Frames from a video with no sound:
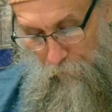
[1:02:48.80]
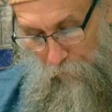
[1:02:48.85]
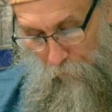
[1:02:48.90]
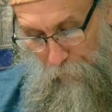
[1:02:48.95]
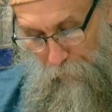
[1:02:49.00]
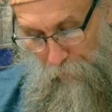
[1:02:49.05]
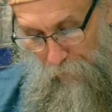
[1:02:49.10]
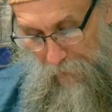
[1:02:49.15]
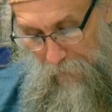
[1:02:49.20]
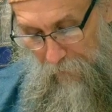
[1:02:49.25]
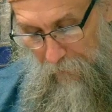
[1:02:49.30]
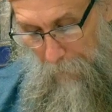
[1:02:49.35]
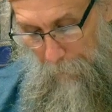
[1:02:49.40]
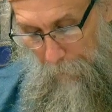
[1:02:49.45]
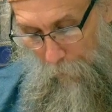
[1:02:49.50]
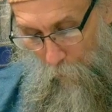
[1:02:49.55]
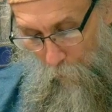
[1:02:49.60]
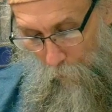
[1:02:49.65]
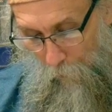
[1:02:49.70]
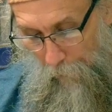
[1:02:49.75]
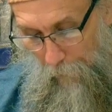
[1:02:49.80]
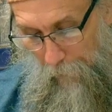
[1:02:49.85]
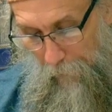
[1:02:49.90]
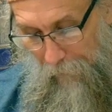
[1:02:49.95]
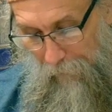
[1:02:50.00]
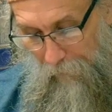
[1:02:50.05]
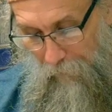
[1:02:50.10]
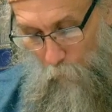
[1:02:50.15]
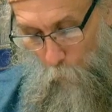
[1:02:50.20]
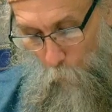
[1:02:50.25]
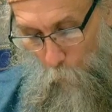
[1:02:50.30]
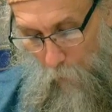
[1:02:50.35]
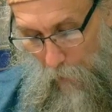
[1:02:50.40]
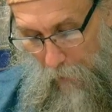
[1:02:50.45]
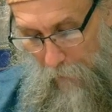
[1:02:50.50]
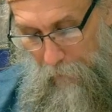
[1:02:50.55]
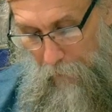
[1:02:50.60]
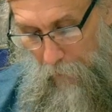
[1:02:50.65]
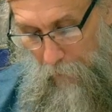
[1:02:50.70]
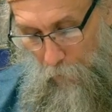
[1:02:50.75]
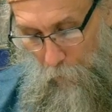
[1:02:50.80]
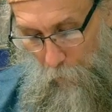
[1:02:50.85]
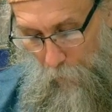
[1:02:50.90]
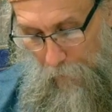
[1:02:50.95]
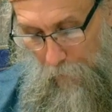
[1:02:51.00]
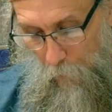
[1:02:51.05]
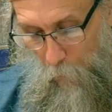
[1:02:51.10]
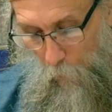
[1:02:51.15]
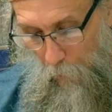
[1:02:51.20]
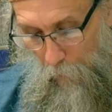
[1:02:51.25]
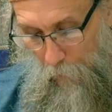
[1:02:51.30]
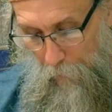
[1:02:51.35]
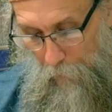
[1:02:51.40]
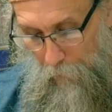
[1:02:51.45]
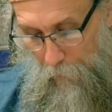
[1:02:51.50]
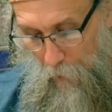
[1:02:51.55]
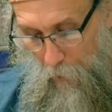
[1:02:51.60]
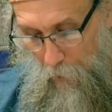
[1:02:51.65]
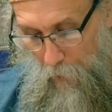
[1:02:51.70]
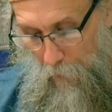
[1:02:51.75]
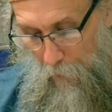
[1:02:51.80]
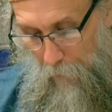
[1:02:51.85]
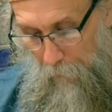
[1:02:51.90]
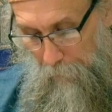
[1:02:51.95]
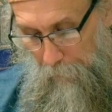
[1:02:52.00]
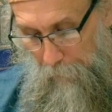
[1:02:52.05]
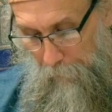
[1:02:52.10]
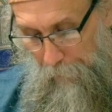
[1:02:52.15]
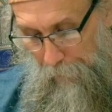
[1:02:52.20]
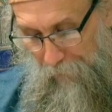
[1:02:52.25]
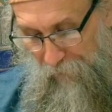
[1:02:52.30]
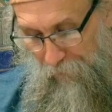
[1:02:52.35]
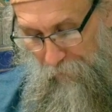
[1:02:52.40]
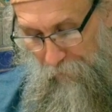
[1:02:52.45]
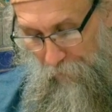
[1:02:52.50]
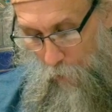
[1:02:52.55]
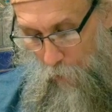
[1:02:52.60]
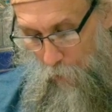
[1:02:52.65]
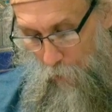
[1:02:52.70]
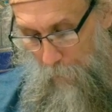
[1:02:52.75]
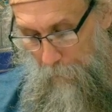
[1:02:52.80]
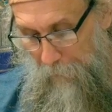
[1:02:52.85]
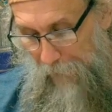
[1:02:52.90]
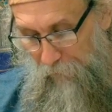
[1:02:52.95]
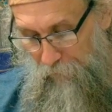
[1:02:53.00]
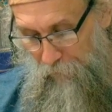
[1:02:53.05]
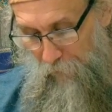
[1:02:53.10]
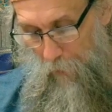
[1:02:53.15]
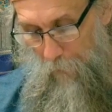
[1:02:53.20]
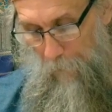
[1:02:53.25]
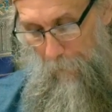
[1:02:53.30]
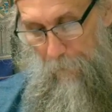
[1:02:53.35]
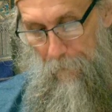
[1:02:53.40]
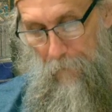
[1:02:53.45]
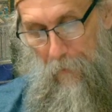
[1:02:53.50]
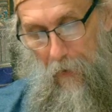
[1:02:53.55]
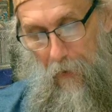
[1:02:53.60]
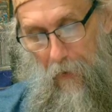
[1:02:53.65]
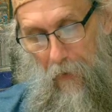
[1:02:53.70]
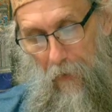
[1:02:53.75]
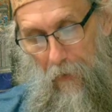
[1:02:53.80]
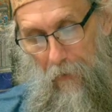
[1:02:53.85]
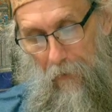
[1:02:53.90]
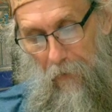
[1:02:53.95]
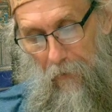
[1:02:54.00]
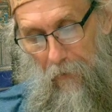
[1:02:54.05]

to feed the poor is one Greek word, psomizo. It